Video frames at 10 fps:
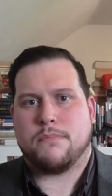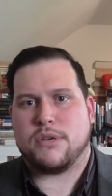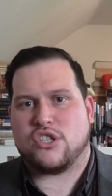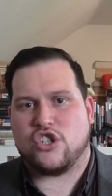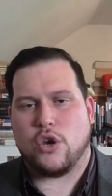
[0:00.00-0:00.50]

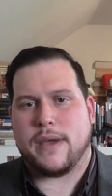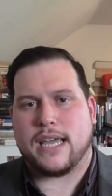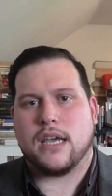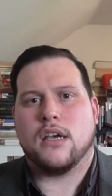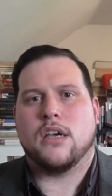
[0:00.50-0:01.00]

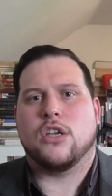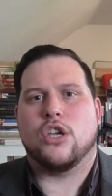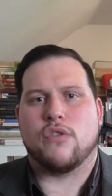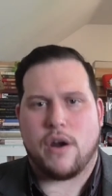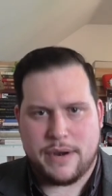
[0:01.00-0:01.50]
pursuing
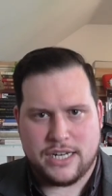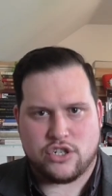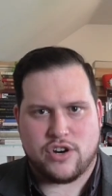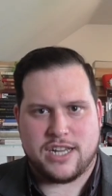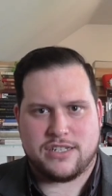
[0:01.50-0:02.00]
your own
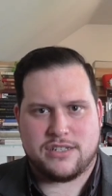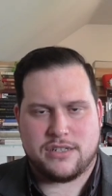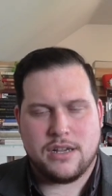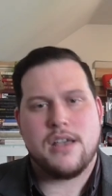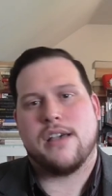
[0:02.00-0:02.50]
interests.